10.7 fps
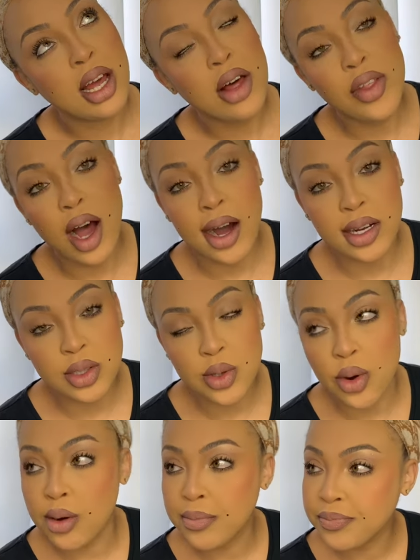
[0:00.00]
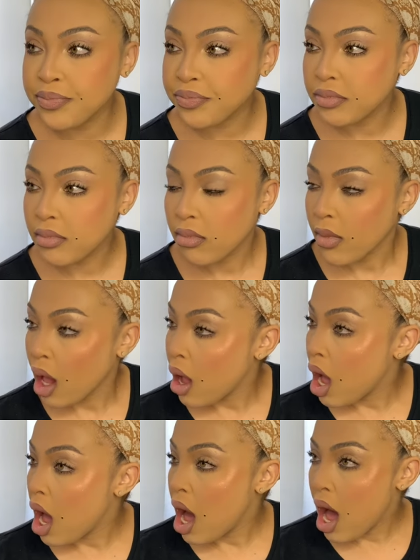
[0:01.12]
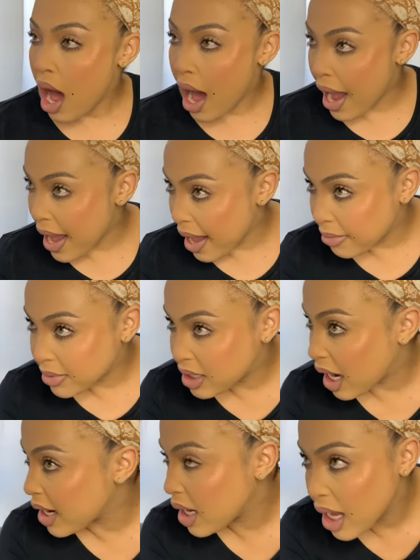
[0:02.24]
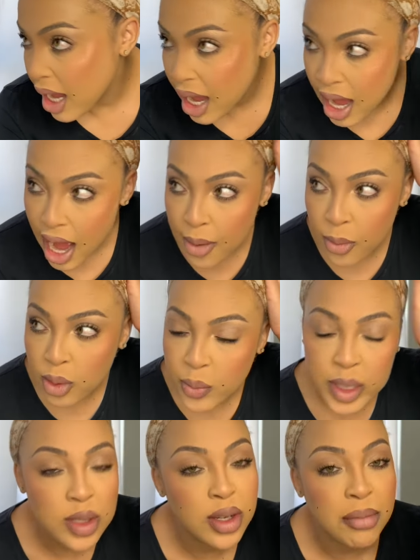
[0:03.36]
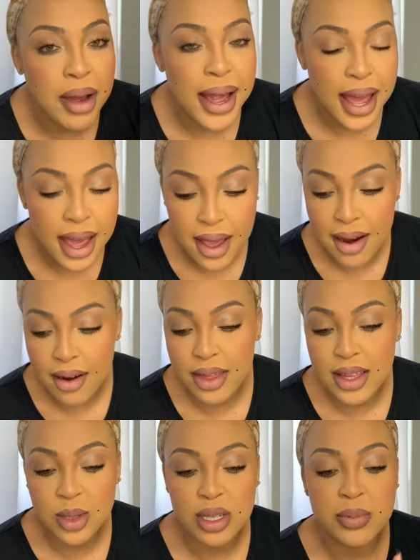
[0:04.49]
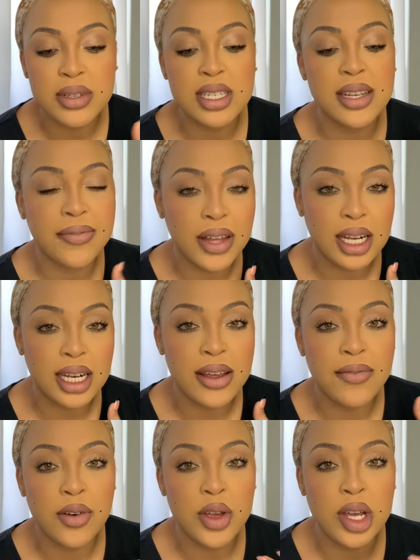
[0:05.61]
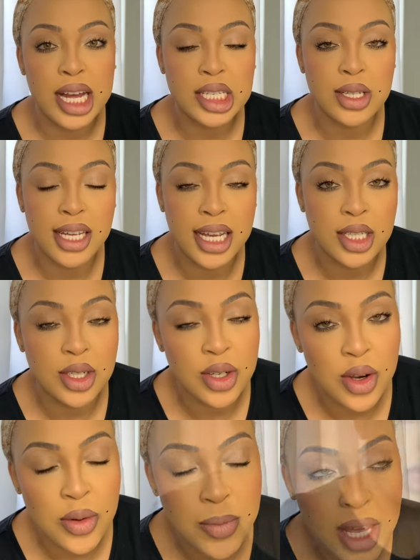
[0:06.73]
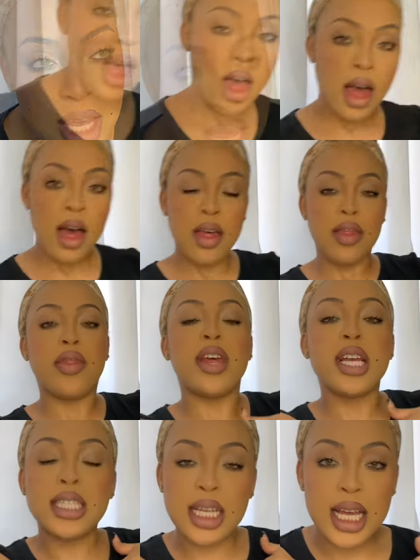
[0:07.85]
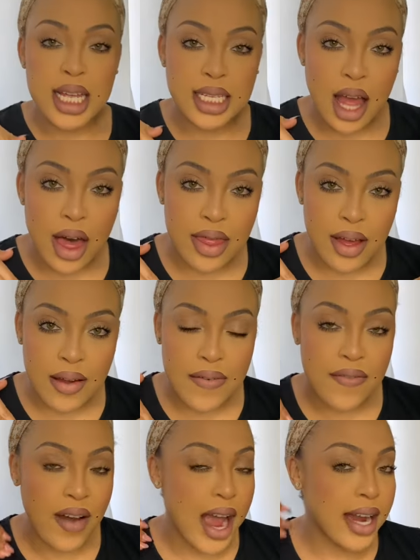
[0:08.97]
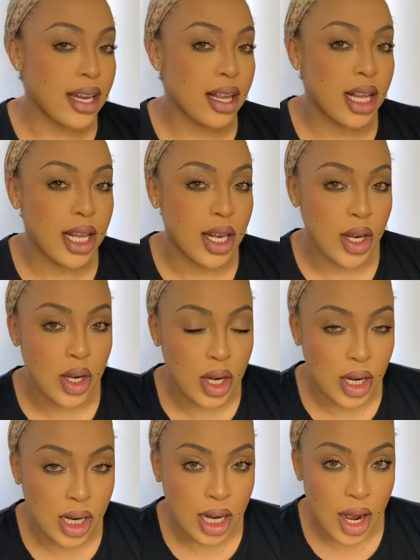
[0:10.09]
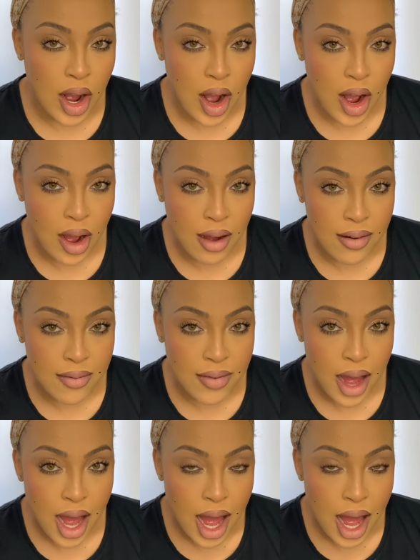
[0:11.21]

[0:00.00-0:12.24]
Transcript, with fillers: the axe store I am done here. I won't be doing my hair. This was specifically for you guys to get to know me. This is the final look of